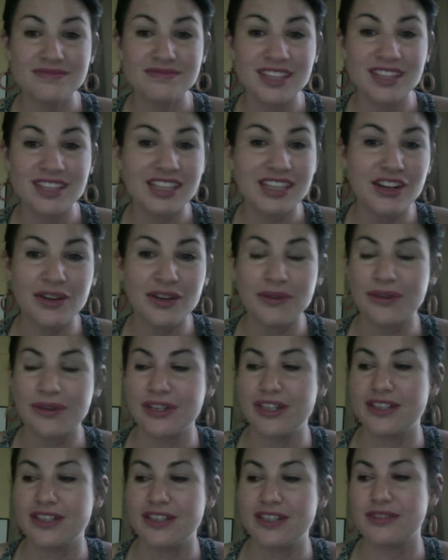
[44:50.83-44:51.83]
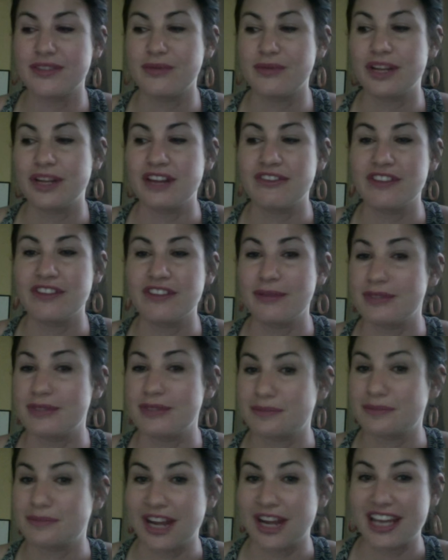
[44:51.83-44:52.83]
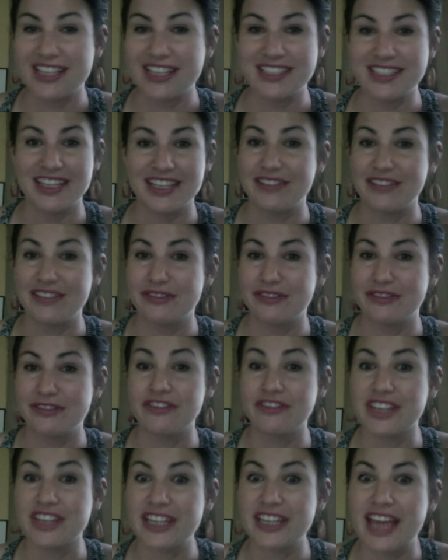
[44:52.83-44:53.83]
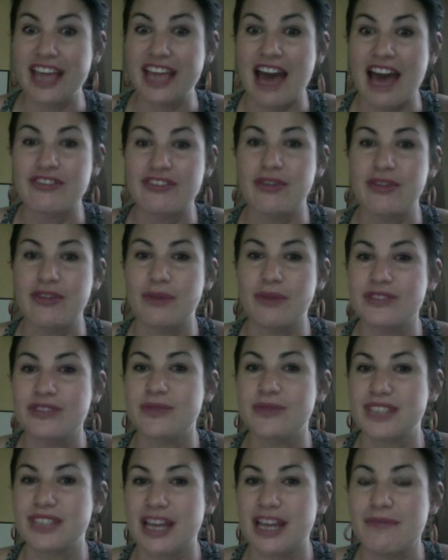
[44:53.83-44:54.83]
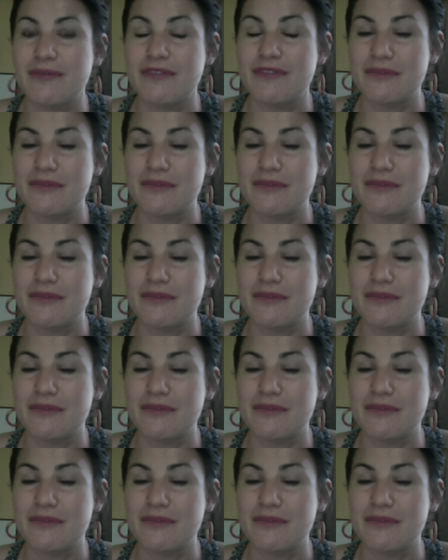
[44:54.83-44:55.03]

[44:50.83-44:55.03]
would whenever I'm depressed, I really have to watch what type of